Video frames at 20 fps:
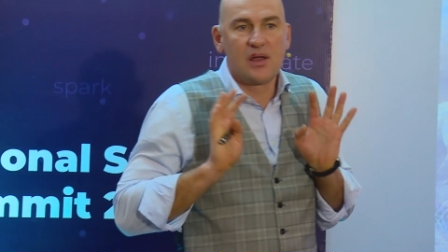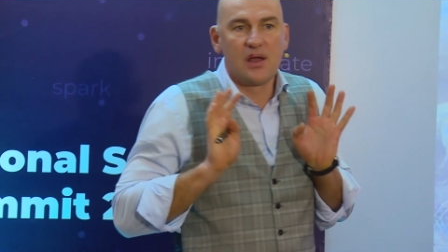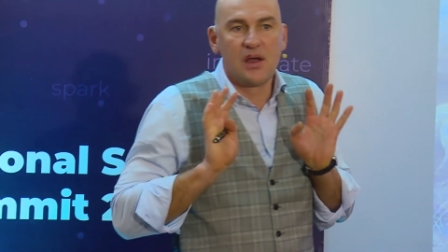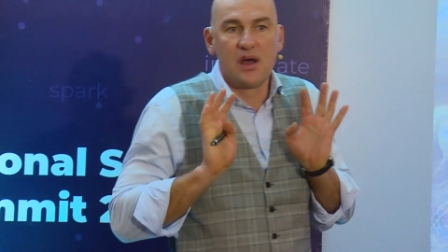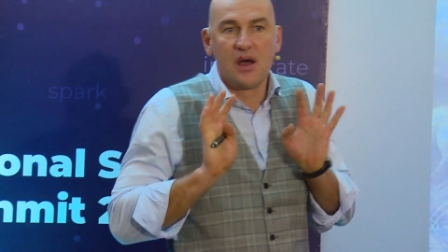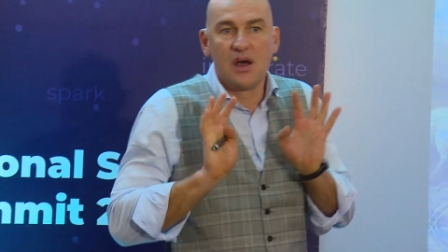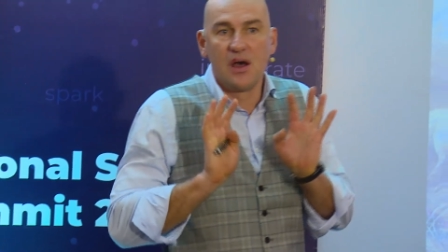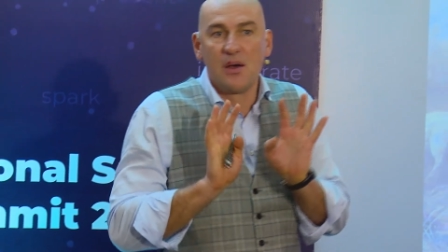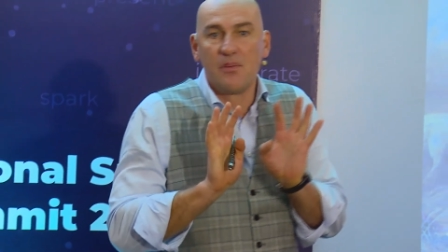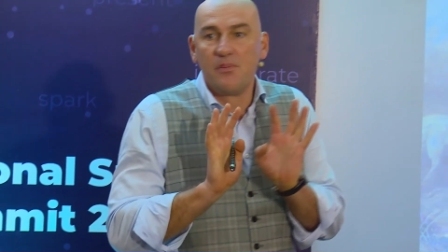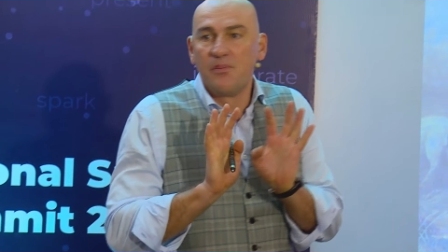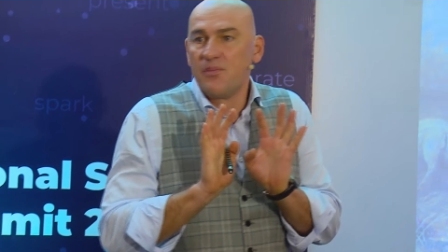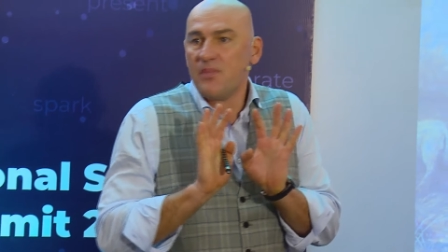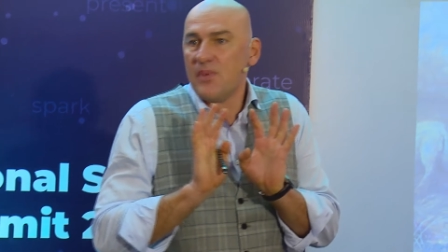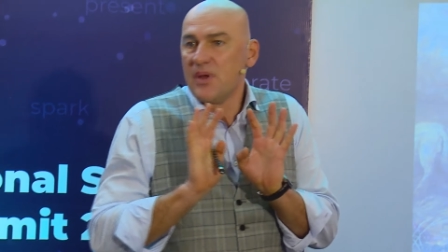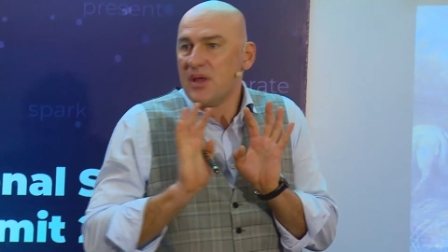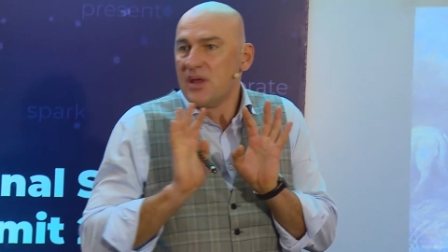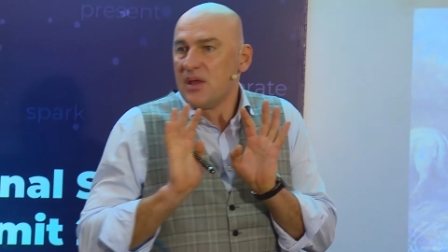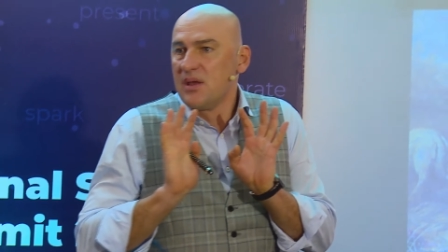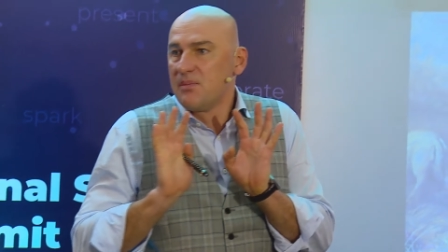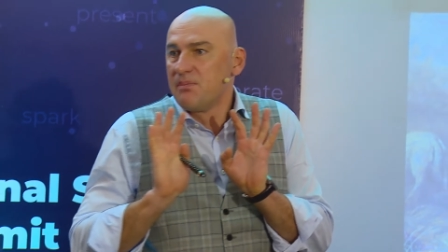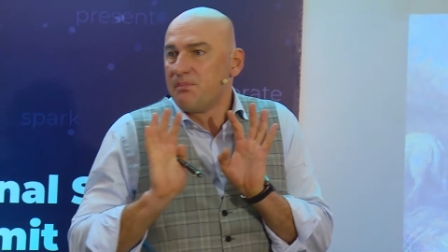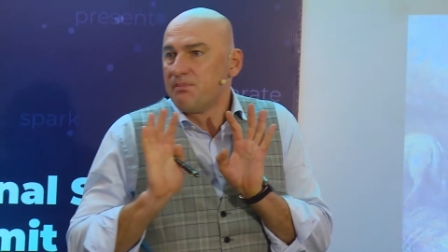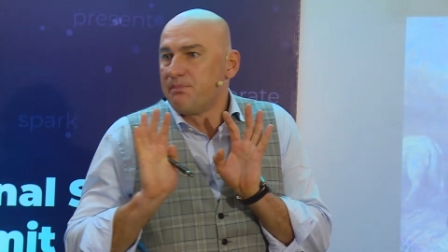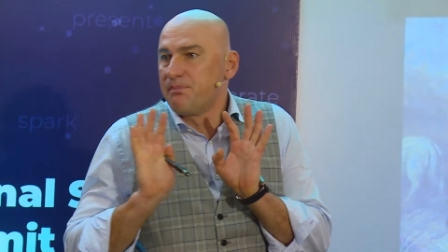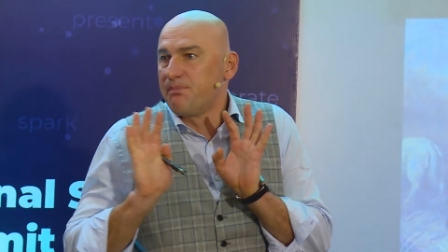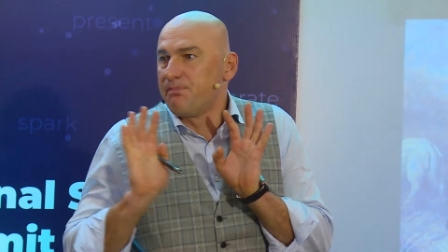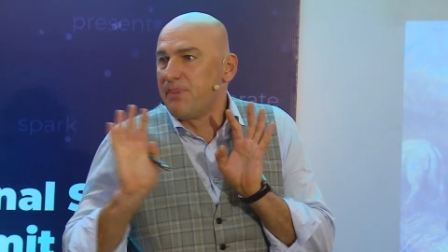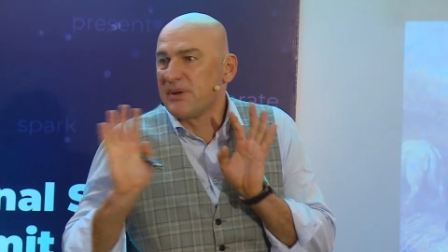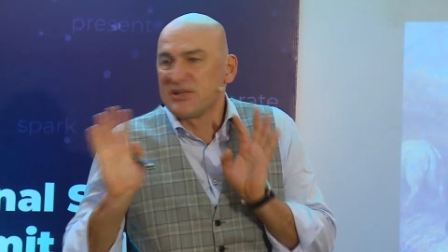uh,
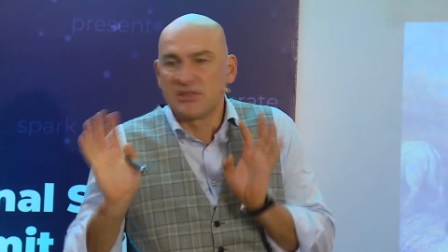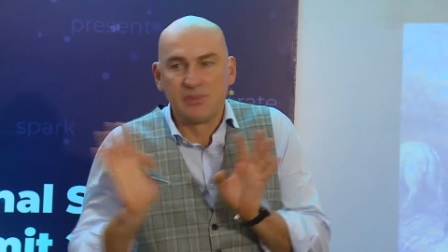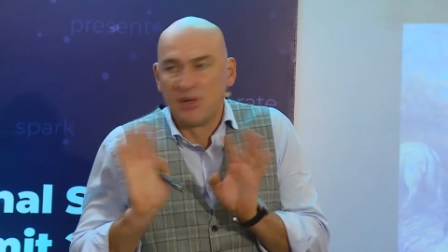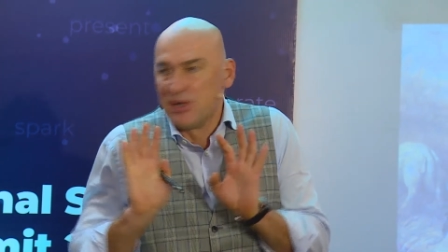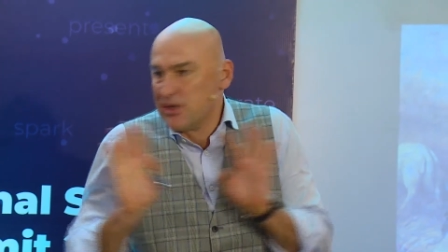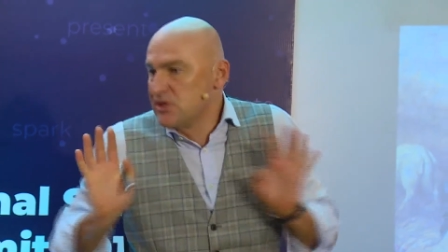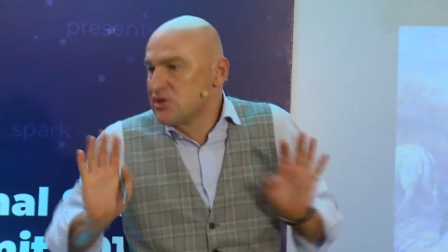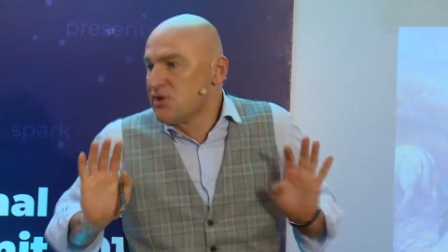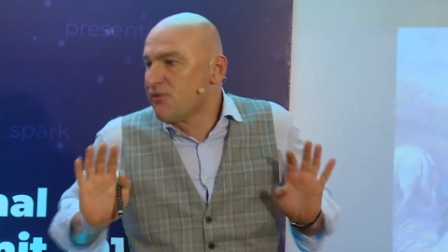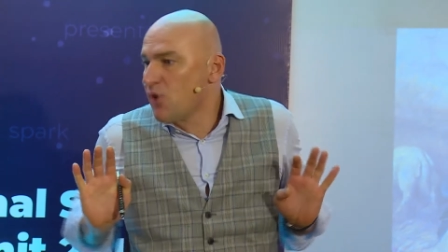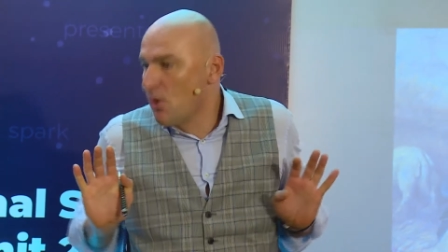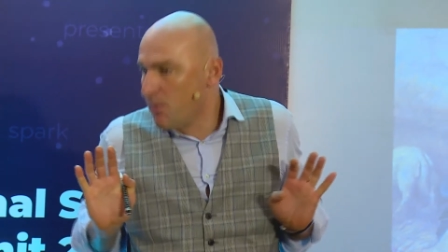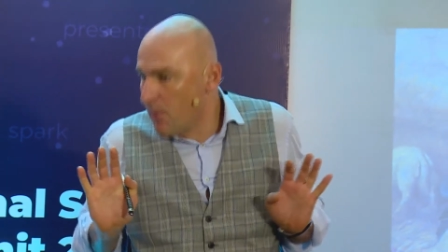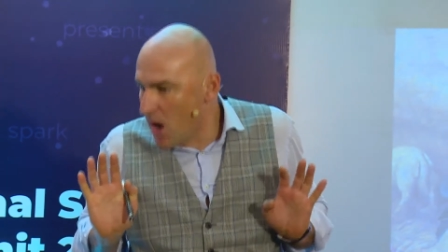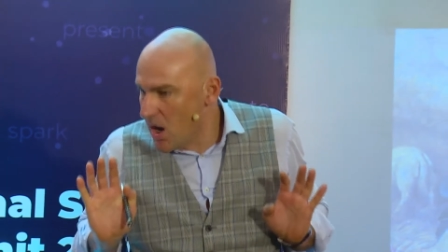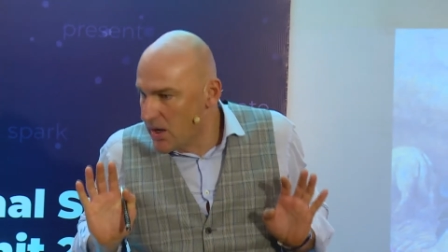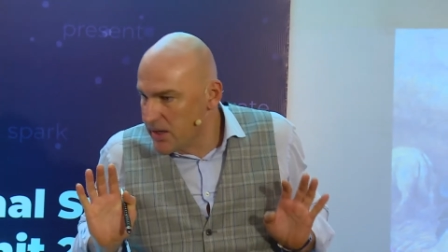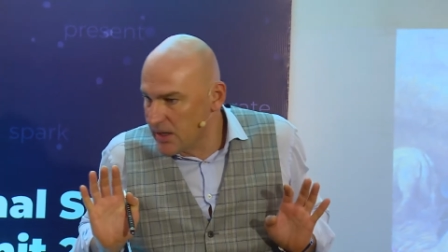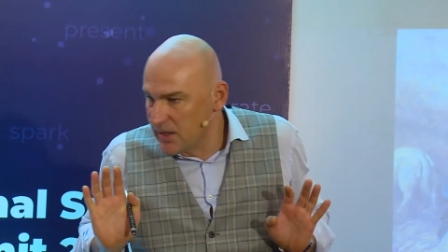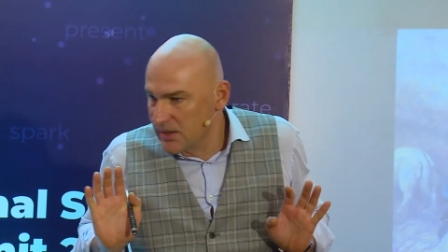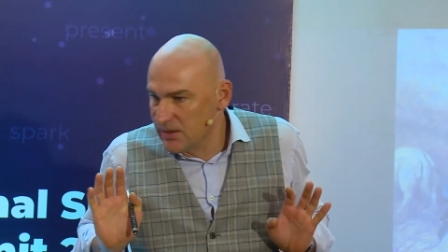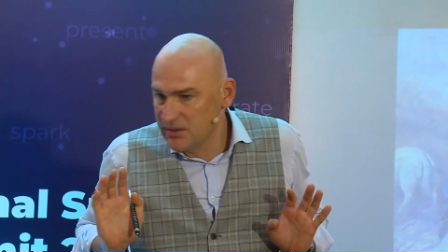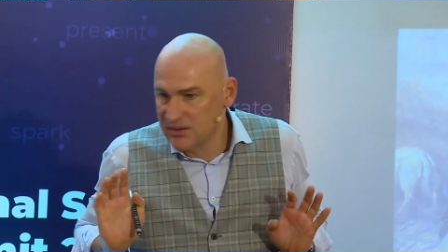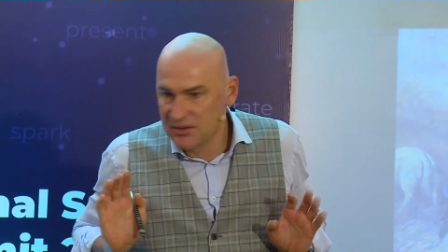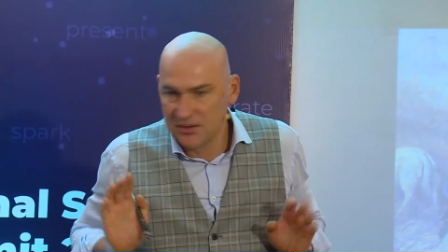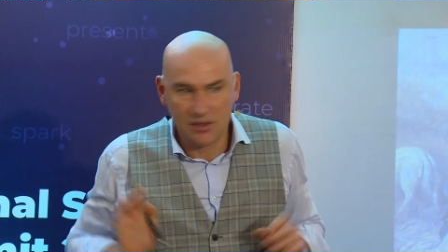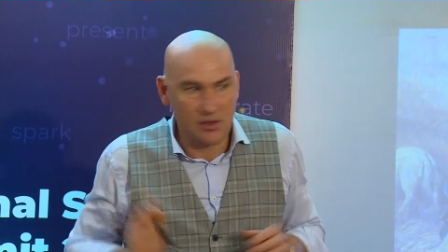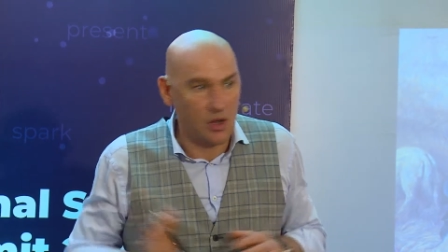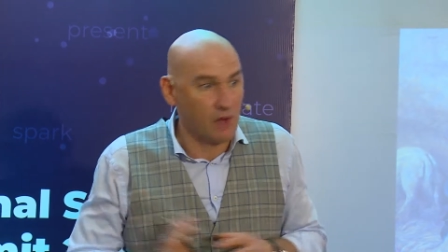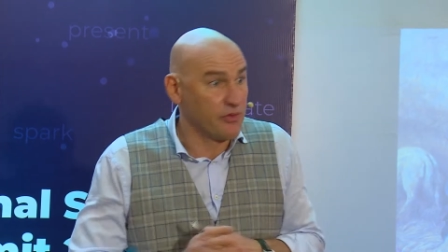possibilities of your body,
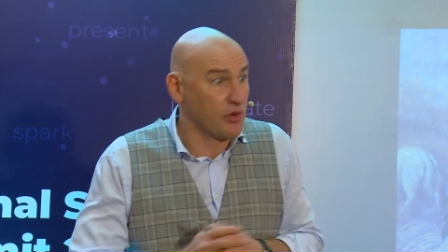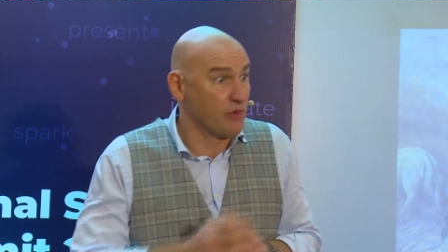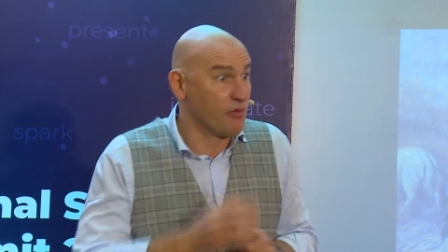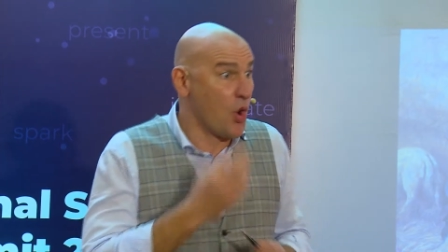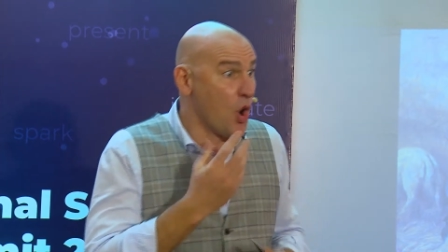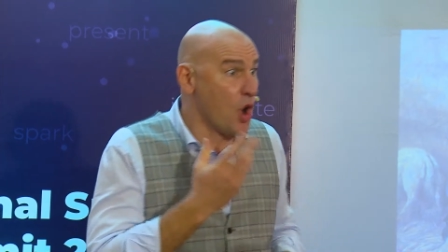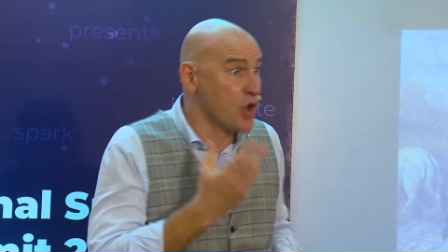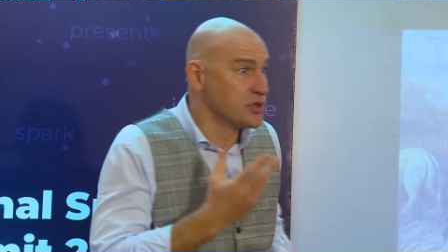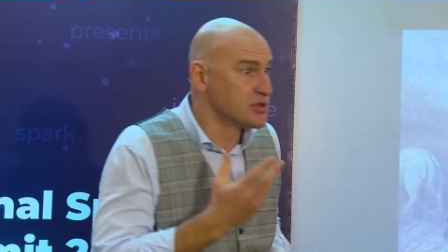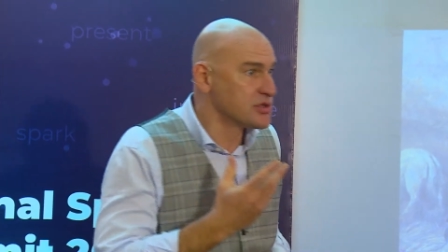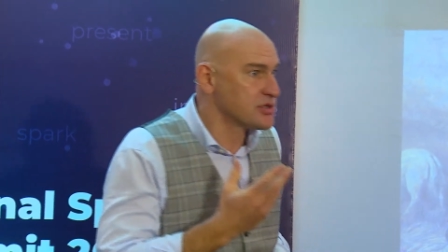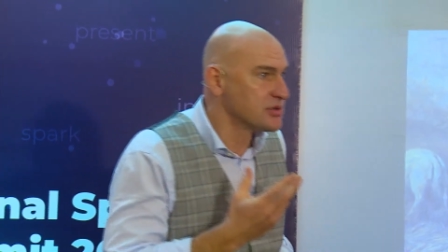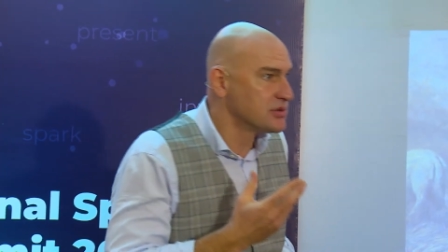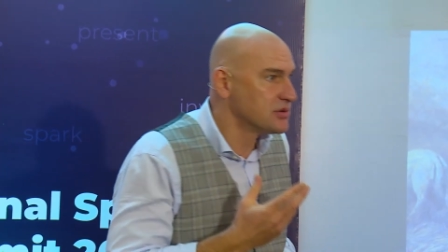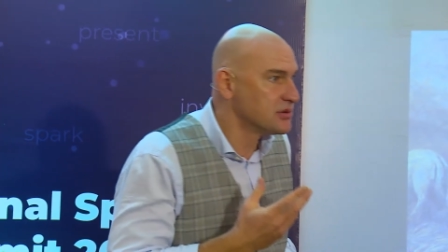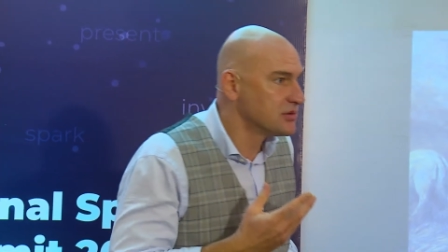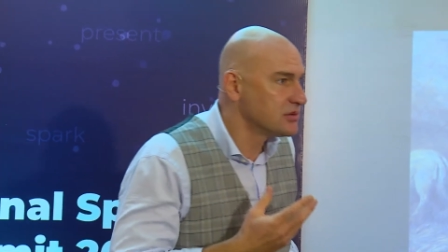of your voice,